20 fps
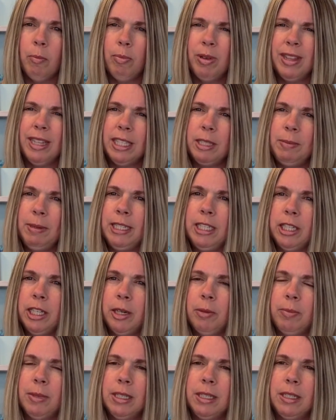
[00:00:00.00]
but the speech
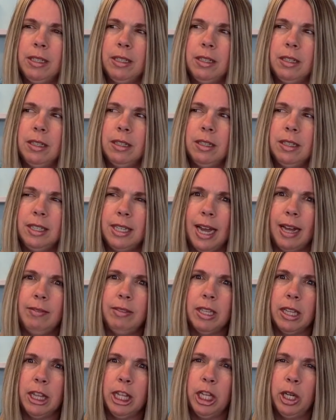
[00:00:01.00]
therapist dives
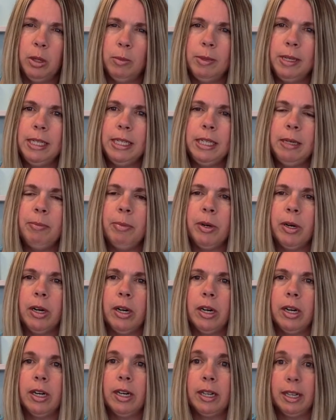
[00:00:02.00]
a little bit
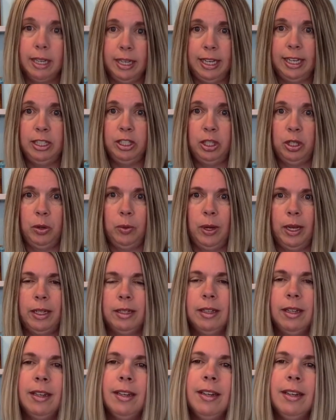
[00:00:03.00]
deeper into it.